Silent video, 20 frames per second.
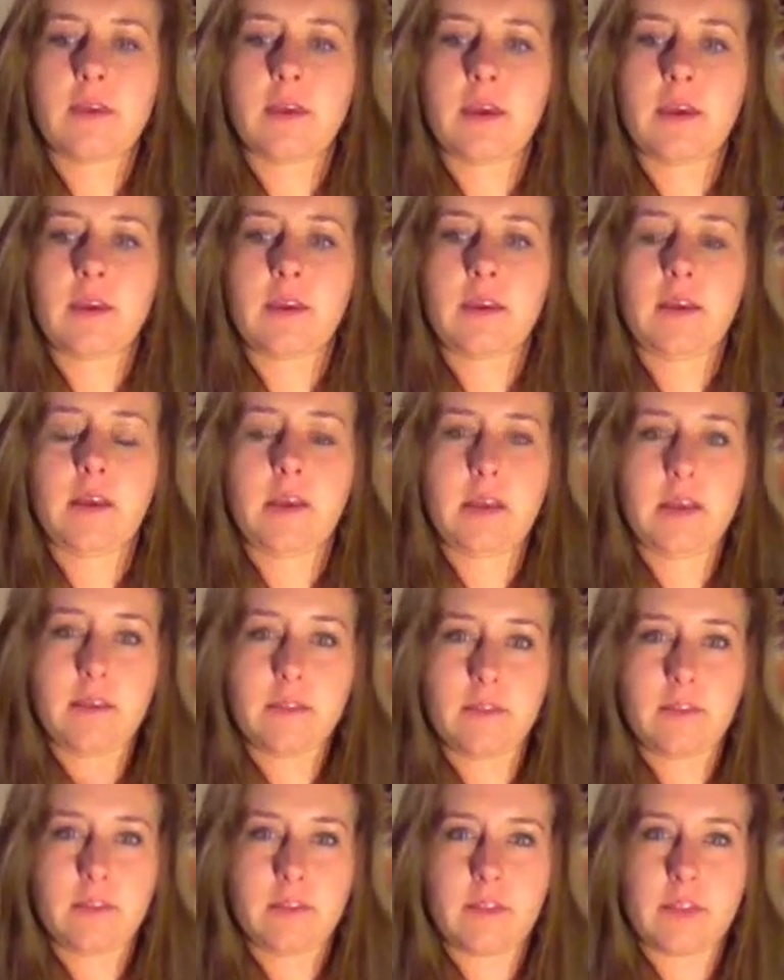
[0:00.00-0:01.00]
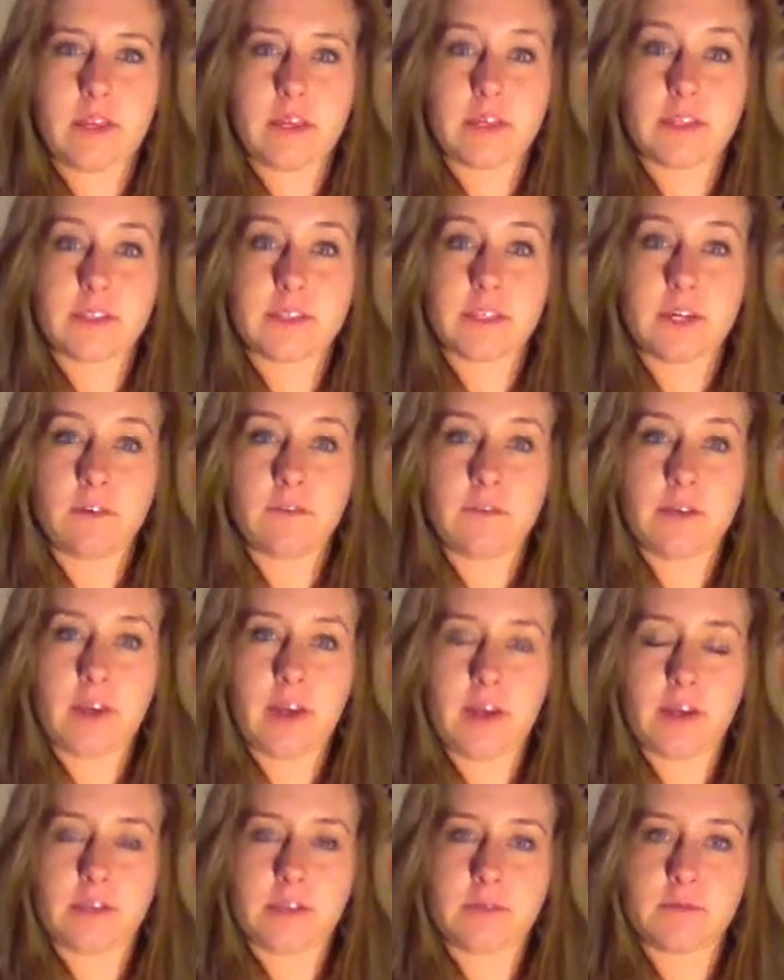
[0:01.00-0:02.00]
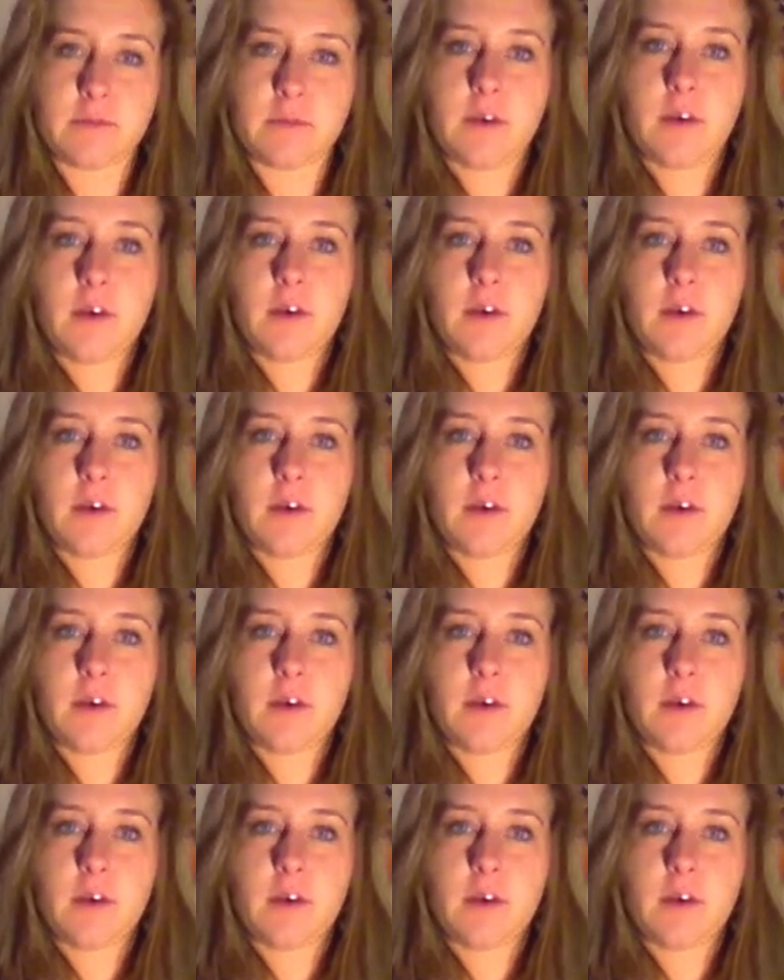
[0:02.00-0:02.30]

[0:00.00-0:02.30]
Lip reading: then in the thing itself, it has